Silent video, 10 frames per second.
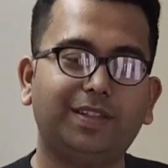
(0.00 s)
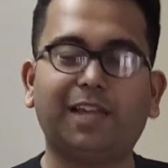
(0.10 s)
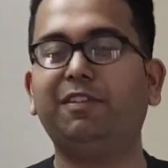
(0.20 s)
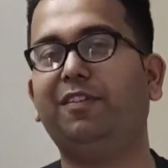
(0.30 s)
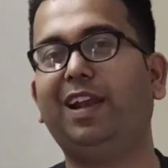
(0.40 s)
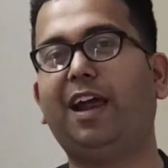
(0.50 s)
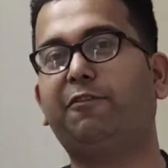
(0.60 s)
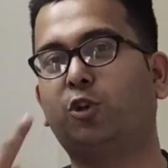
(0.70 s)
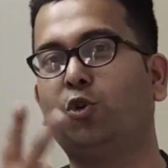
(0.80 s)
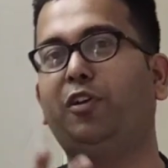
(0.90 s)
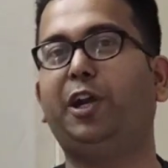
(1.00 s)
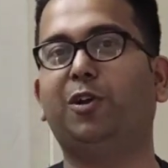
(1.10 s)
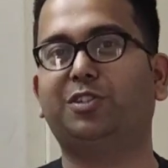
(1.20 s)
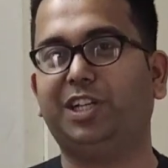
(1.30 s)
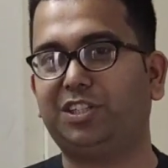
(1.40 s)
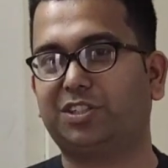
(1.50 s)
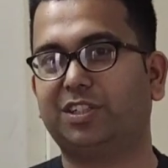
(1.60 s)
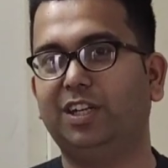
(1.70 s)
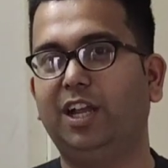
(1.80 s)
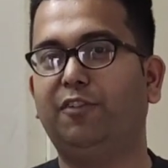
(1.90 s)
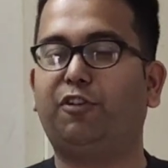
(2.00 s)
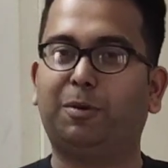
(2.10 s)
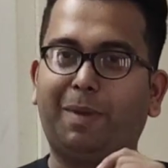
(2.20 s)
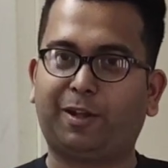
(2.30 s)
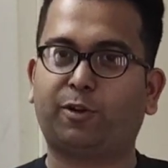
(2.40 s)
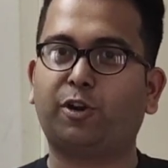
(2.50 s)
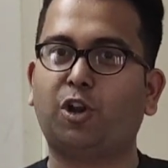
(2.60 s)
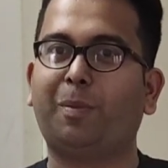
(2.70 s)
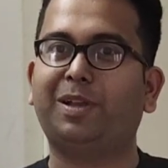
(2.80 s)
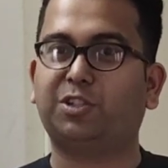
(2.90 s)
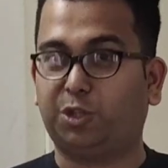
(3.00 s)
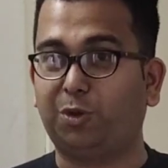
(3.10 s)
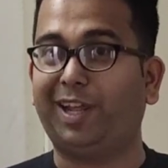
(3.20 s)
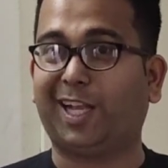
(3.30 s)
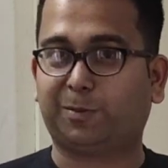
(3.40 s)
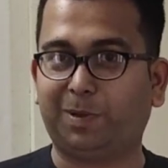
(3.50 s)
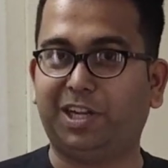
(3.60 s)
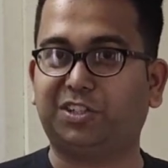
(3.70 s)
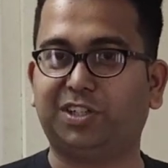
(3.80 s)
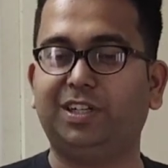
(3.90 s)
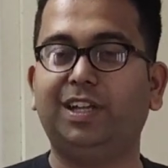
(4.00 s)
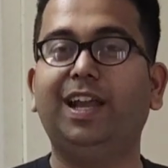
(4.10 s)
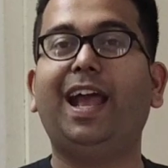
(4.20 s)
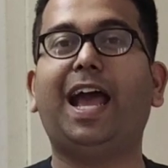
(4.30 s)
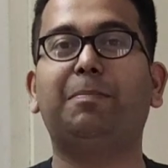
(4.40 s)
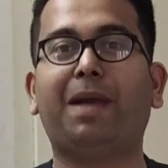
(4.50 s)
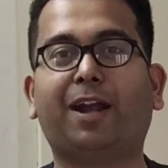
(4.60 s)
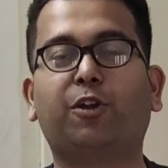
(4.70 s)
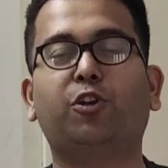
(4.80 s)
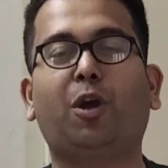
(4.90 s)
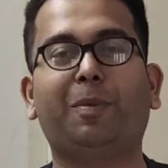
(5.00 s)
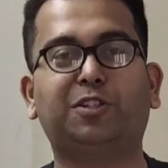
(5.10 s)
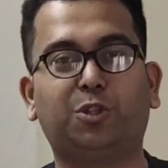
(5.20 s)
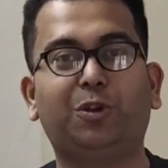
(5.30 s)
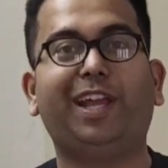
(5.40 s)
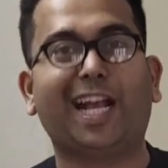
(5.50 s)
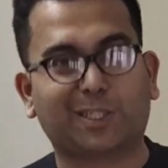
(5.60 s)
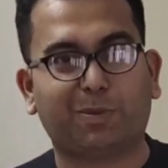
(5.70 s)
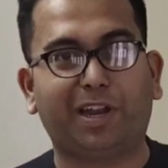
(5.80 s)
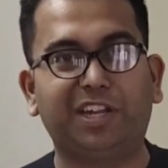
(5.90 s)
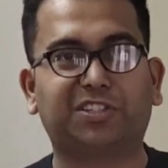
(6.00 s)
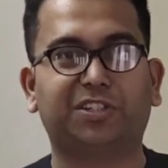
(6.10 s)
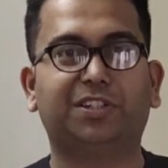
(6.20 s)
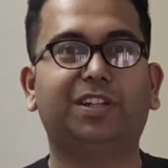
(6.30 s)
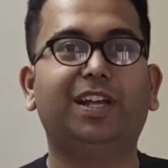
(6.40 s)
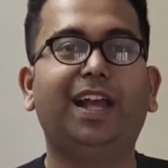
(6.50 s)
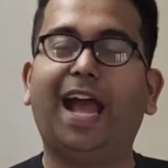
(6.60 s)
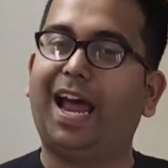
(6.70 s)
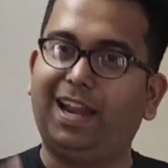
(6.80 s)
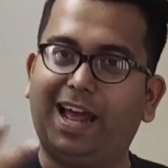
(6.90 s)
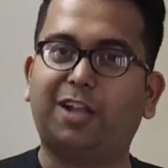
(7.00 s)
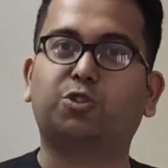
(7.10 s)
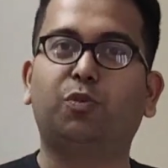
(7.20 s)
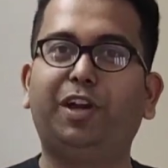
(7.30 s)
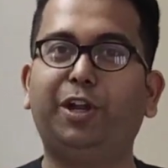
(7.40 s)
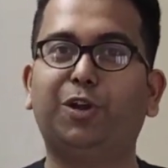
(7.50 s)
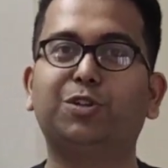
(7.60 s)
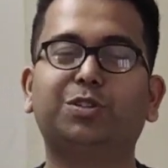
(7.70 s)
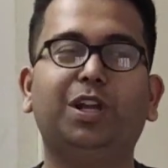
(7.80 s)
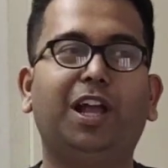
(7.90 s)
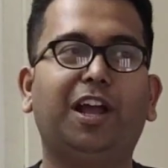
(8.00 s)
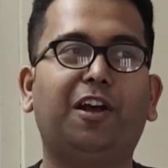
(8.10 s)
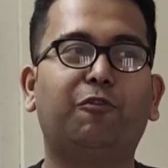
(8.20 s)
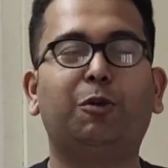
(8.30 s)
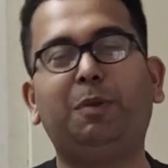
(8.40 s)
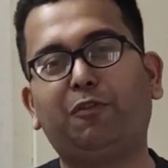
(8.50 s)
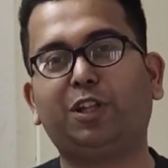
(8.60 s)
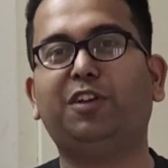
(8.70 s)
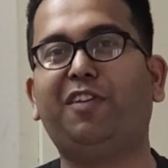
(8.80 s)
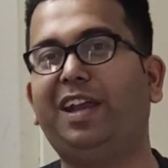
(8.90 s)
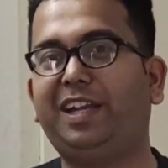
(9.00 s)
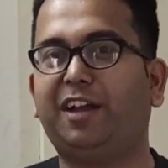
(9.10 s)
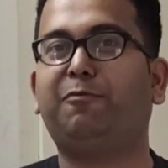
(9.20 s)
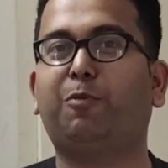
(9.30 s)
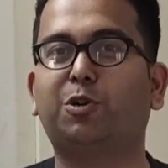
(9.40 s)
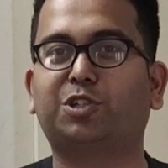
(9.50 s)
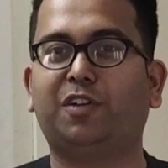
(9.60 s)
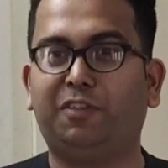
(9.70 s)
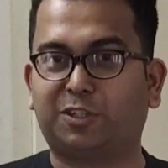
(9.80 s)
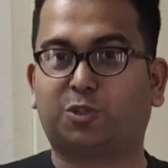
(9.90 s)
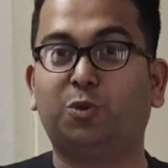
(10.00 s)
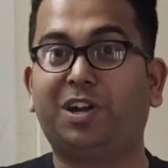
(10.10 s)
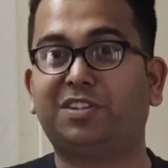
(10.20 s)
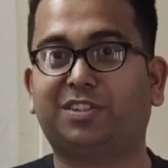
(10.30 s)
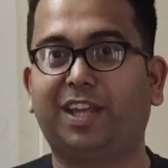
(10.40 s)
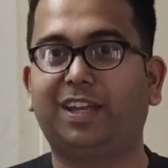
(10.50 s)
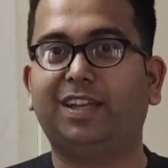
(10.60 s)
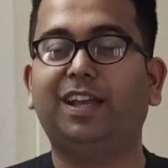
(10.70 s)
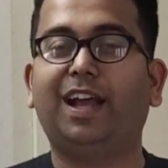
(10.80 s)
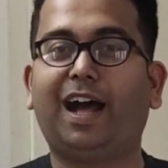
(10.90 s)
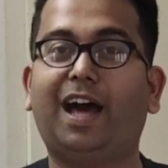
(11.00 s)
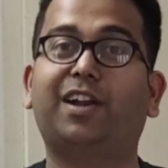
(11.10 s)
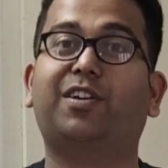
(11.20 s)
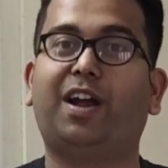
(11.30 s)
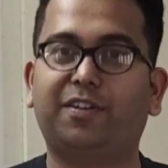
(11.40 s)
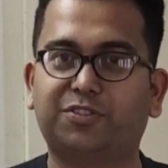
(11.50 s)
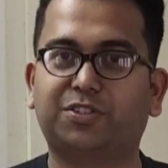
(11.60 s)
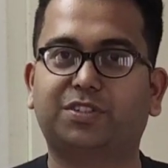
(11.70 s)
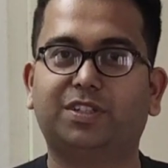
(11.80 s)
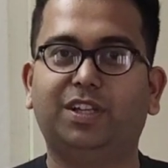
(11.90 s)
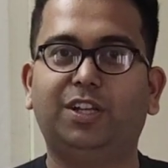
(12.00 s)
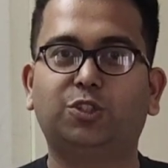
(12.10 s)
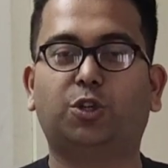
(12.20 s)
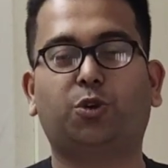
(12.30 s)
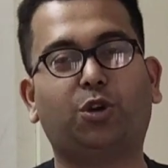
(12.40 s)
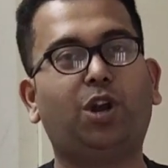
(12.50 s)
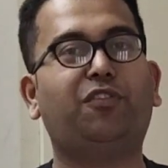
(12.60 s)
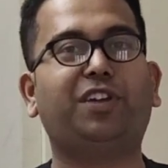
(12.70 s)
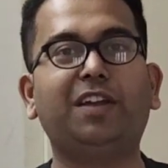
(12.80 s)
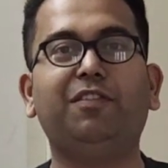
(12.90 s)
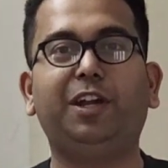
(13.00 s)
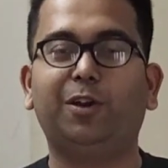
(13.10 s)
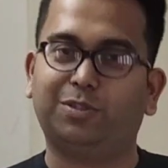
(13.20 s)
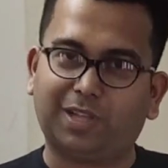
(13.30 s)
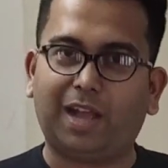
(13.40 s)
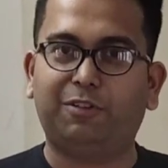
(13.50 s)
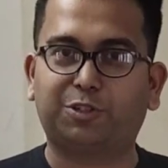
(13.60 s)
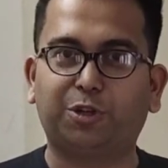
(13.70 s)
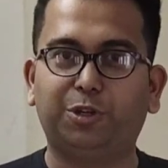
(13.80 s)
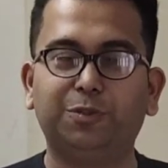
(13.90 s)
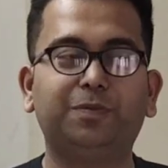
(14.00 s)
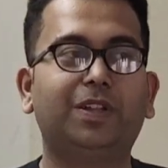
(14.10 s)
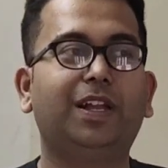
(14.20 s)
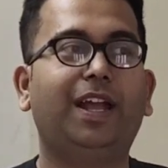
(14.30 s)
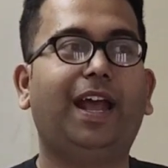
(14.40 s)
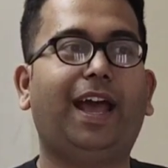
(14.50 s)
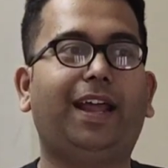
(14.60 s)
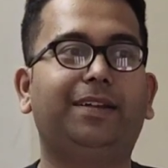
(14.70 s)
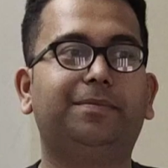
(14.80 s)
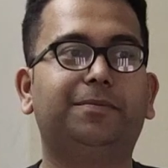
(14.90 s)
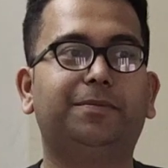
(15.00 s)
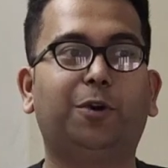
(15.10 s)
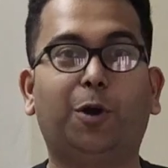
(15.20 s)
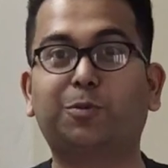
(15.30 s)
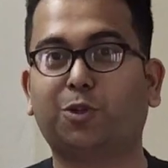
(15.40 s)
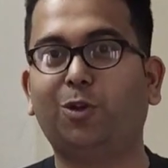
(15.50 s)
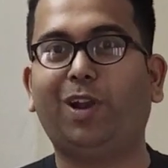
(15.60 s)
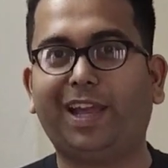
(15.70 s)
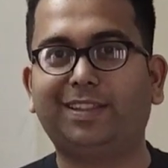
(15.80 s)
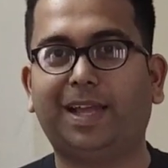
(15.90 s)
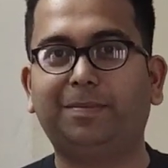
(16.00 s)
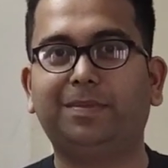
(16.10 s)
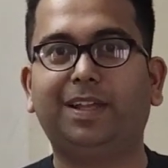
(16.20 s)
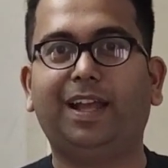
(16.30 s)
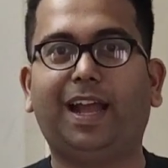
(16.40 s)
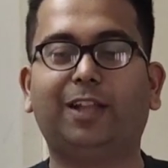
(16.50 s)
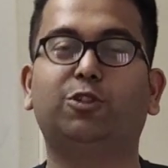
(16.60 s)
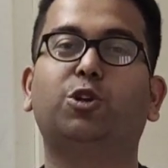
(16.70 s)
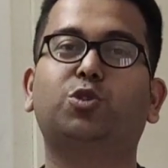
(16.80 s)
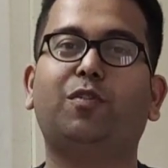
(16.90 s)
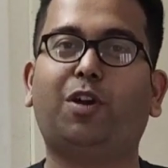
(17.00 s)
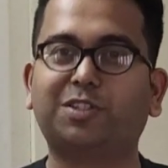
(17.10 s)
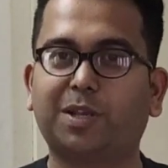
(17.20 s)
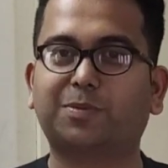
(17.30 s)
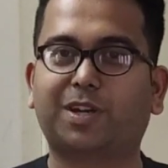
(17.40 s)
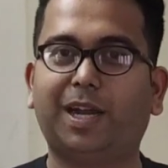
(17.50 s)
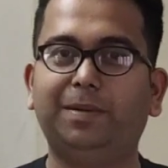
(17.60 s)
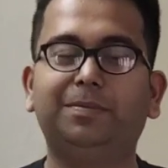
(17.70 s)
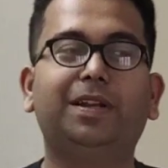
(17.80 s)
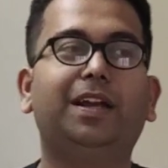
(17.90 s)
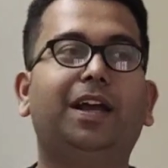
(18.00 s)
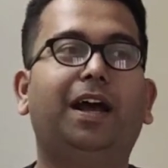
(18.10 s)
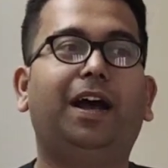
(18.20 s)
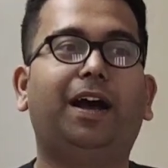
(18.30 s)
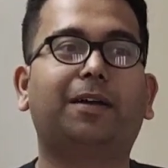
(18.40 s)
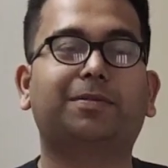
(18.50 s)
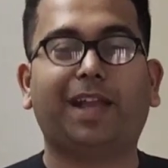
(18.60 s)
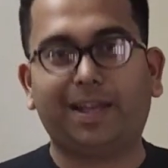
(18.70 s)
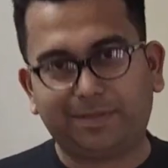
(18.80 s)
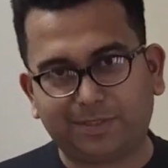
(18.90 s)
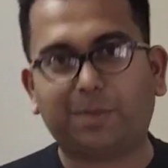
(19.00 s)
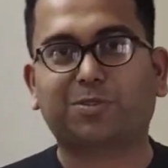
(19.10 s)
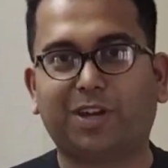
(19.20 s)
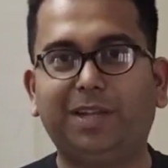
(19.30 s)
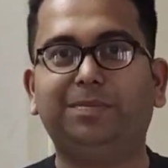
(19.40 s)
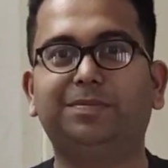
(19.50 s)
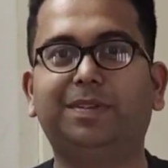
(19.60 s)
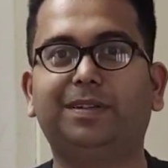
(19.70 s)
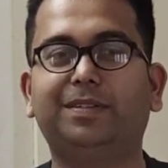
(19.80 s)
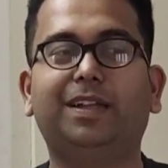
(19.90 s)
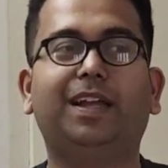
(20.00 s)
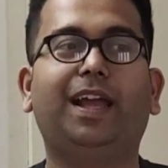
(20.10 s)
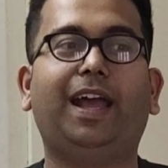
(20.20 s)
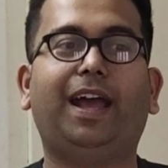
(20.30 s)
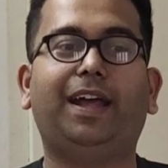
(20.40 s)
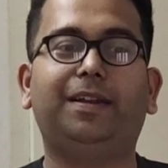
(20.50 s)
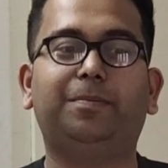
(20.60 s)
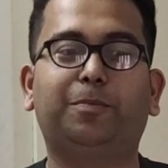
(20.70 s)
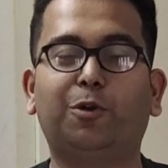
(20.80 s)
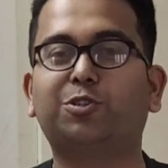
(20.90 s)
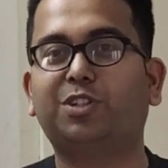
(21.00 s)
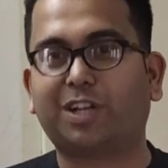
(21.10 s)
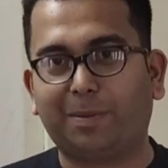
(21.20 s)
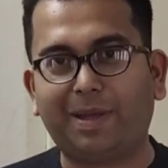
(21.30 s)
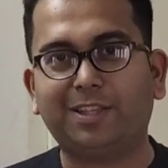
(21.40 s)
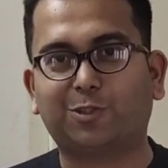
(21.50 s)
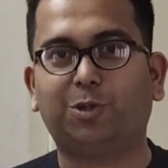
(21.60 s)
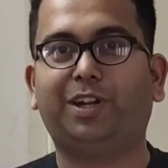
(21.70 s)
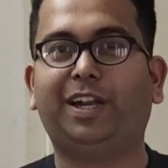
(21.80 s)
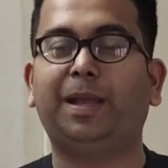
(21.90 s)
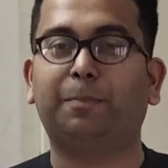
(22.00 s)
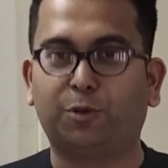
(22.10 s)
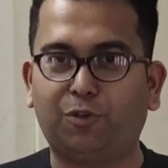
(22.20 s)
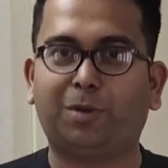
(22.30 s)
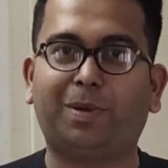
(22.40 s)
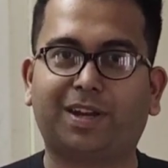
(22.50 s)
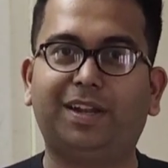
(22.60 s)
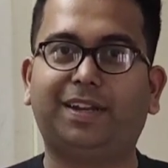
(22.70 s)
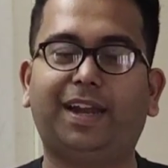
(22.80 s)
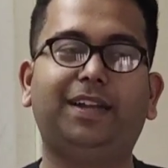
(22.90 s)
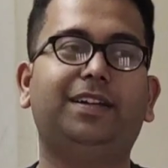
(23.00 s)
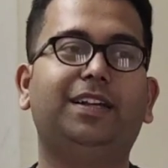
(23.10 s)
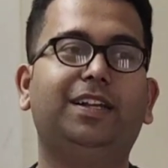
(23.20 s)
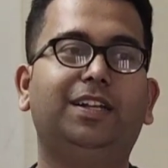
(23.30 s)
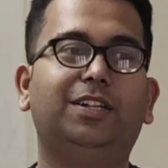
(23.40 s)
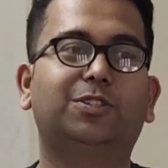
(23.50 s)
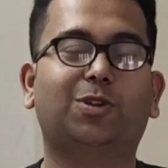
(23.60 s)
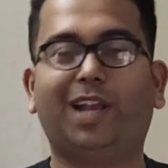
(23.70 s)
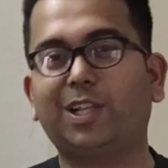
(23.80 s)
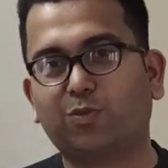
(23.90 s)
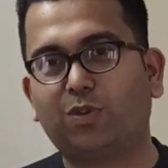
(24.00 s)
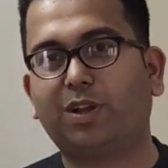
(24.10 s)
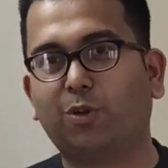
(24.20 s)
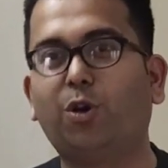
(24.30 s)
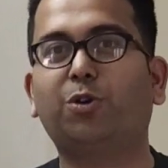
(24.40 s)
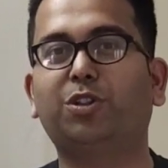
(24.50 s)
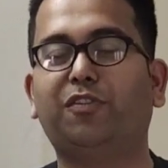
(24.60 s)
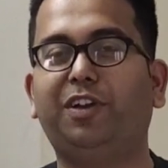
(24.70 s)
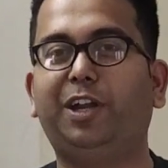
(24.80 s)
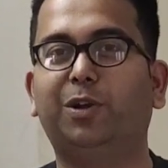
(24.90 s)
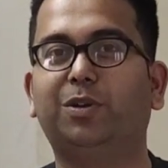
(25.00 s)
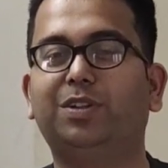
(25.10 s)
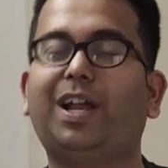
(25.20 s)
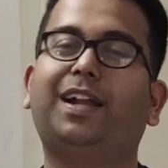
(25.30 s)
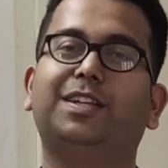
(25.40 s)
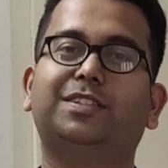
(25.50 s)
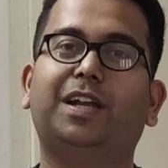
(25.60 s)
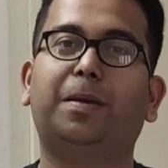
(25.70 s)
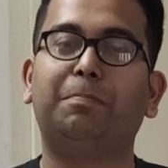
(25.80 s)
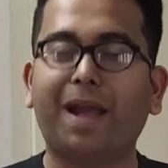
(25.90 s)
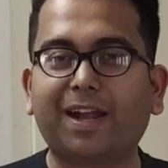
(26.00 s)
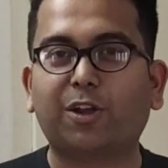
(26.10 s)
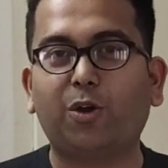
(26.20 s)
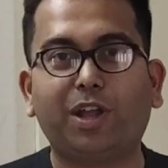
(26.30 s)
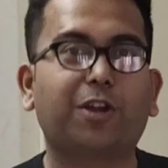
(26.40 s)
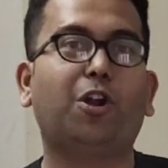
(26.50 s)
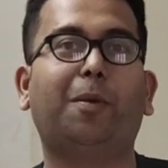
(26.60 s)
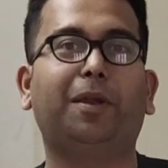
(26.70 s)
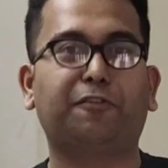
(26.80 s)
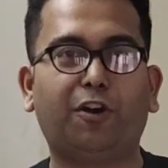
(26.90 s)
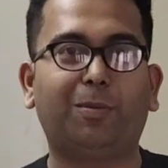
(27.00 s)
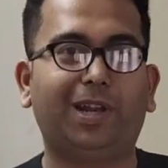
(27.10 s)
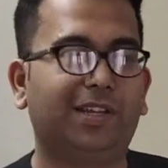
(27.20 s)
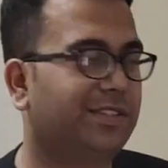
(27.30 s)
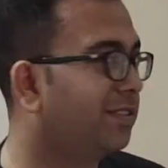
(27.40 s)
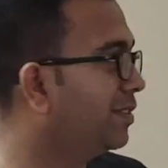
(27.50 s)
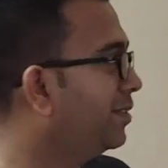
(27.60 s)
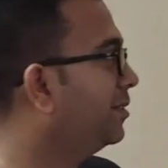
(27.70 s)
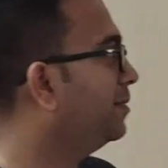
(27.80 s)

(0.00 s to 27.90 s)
Then we will have 2 videos each for microeconomics theory explanation and macroeconomics theory explanation. And last 2 videos would be for the very tough portion which students think are graphs. So total of 10 videos I will show you, and hope so you like them. And those who are not subscribed can subscribe and post the comments so that I improve on my content. So let's go to the video, that is macroeconomic formulas.